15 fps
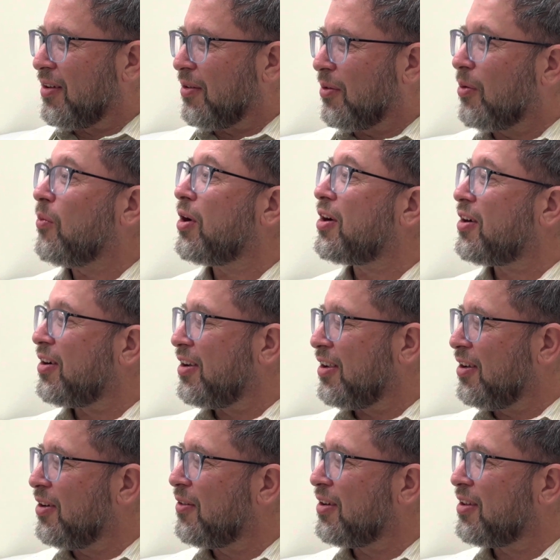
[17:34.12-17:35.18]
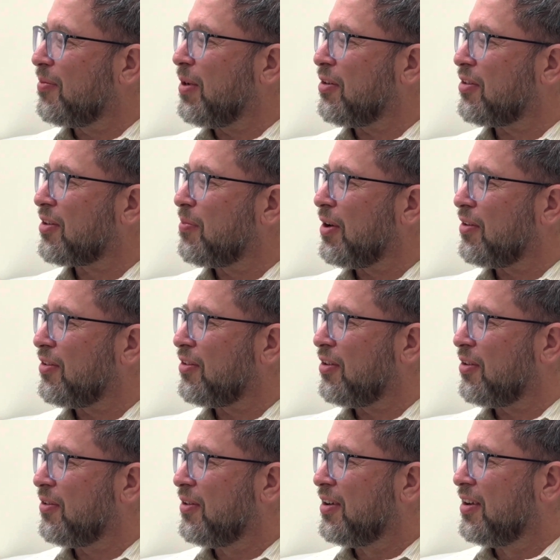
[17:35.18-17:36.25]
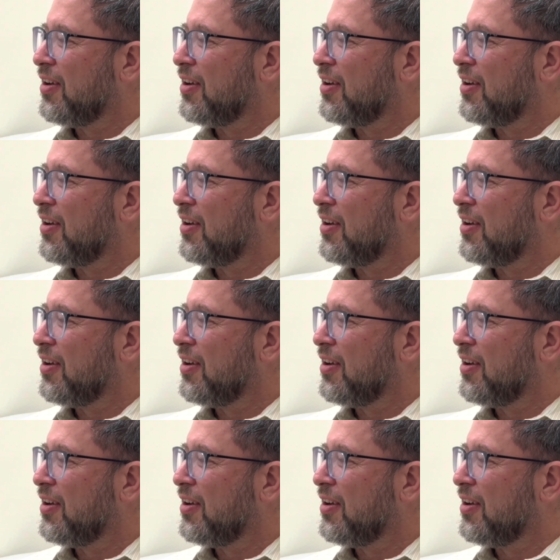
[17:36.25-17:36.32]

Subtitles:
What the Medrash compared you to?